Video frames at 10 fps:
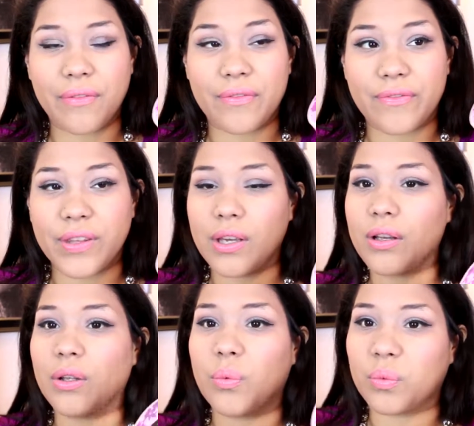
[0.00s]

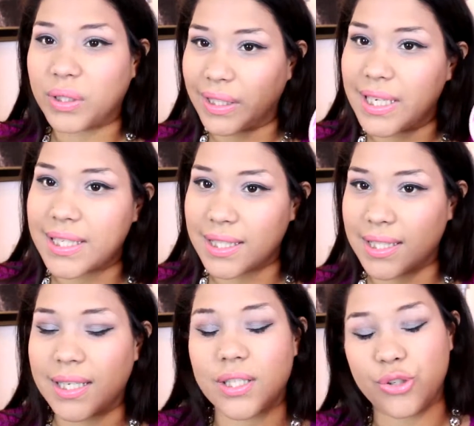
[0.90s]
feel really
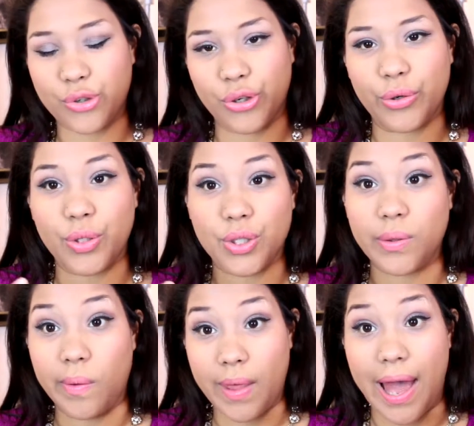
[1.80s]
sticks true
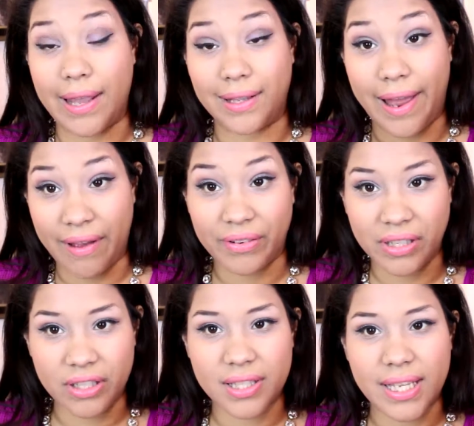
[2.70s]
to that
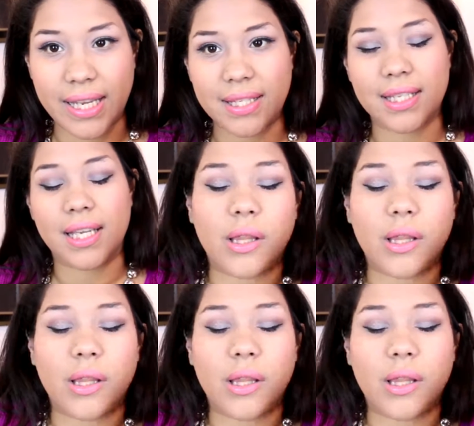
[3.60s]
lavender scent.